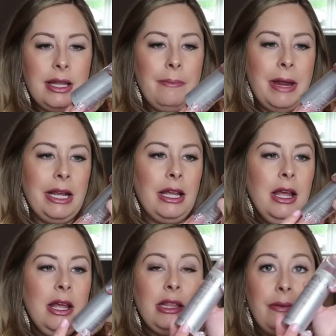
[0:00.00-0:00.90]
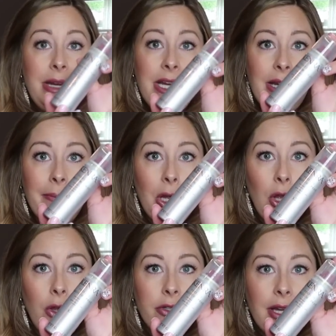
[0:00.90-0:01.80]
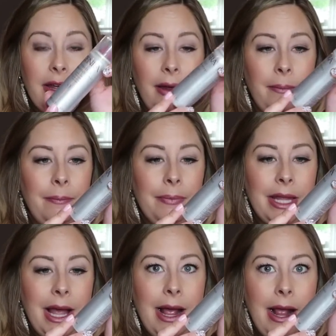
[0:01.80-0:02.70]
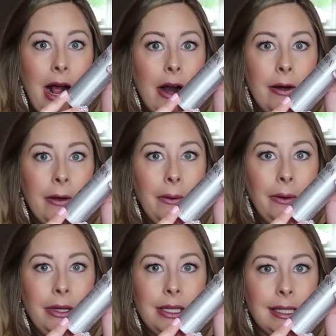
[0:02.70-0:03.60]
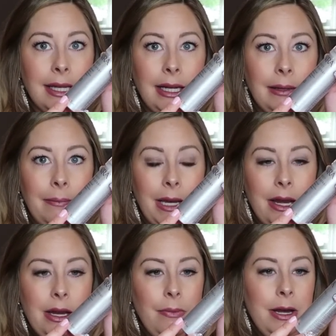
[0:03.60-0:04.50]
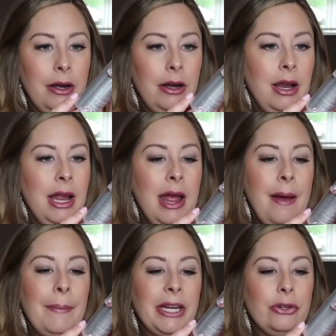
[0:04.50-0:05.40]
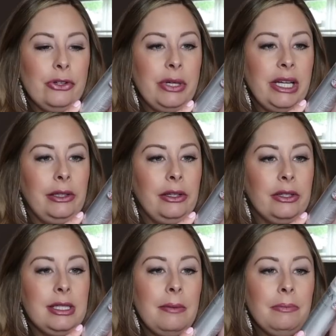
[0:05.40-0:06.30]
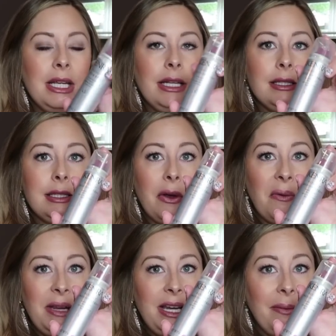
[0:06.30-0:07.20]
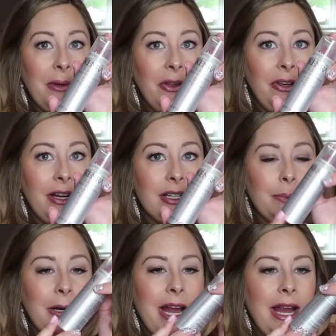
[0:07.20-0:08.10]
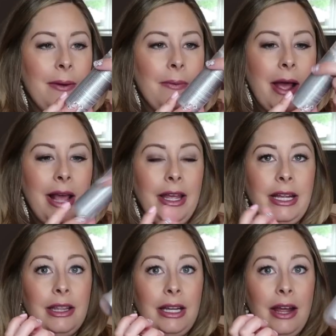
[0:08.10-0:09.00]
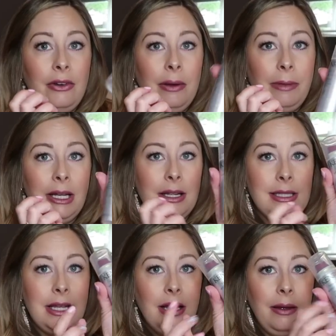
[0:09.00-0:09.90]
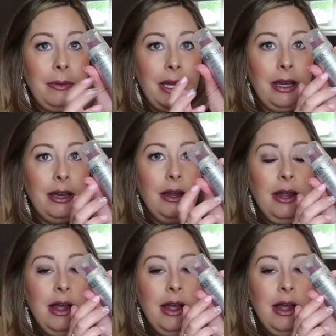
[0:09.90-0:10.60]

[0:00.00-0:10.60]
that make the medium hold. A hard hold is like my nightmare, but you do need a little something. So medium hold hairspray. I like the Kenra because they come in